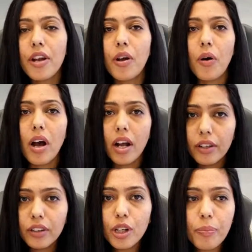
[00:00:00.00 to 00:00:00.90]
Now
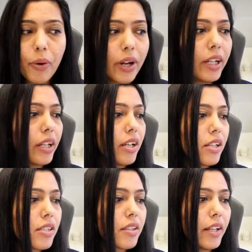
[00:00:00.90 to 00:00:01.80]
another point
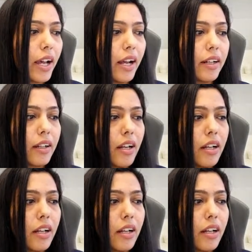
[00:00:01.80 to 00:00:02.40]
is that